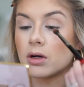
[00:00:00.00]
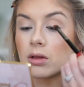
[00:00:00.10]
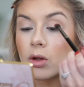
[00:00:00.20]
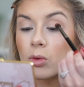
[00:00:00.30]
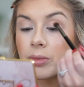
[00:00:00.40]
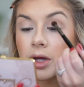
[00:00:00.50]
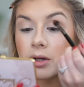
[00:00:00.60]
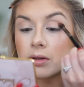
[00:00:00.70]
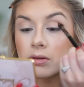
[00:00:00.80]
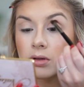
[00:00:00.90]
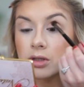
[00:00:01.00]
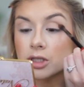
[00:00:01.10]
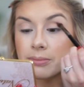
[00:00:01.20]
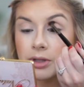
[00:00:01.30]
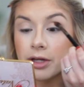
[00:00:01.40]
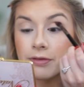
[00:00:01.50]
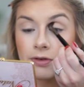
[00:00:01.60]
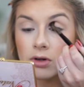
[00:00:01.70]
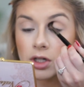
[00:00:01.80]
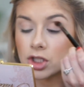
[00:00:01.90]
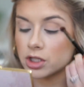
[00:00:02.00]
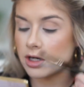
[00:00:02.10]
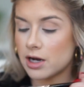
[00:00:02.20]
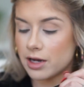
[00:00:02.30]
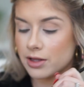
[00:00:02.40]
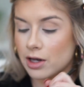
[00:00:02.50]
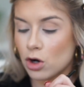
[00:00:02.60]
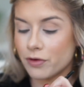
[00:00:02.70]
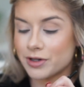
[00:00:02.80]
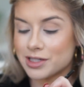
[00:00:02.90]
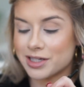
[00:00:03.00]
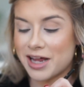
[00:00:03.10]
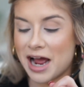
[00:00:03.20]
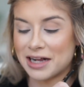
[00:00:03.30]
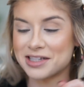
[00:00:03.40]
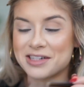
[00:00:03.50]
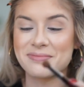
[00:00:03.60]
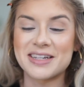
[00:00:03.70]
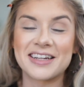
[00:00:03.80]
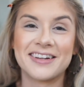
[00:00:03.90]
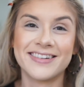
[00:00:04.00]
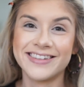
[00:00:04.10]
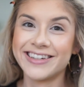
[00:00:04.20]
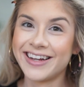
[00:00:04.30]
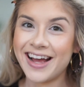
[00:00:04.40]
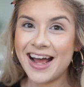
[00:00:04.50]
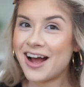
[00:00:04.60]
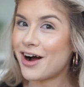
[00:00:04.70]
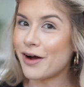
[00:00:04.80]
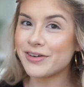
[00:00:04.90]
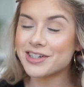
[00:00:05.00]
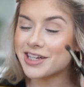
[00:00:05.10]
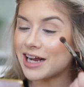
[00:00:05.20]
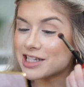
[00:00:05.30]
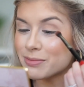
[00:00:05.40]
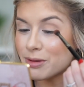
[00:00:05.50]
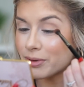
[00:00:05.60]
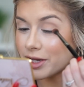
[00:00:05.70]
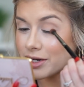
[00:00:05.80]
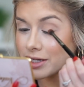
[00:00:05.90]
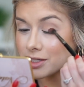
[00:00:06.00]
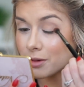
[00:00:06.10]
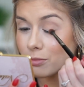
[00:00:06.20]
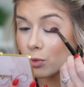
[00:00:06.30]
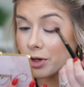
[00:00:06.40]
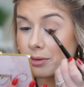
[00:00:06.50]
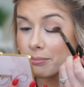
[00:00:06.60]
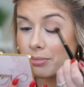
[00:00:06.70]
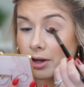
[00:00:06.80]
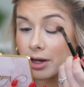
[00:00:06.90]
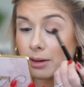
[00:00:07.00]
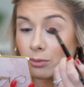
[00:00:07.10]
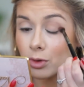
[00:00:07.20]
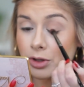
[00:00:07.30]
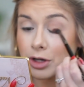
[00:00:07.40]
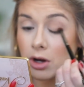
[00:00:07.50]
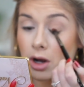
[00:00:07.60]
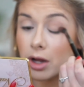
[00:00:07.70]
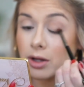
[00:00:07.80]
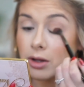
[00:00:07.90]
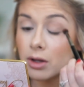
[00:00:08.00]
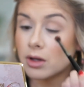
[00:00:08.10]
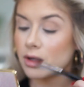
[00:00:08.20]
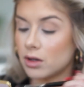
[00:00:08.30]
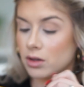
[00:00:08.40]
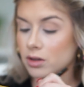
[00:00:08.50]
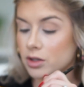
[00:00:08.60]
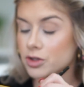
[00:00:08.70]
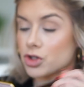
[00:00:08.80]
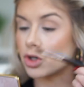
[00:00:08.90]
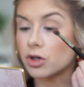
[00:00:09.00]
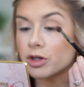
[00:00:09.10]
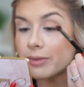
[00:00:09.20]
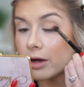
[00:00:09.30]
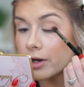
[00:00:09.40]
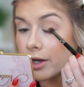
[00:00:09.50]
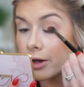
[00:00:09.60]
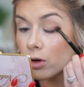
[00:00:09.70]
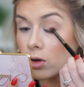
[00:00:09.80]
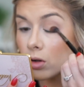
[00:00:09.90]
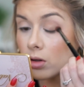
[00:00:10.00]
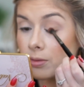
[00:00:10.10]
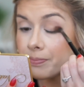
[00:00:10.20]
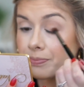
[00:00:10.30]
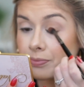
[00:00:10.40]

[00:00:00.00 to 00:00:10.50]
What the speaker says: elopement or something for Christian and I. That obviously has to be planned at some point, but I'm really not concerned about it at all.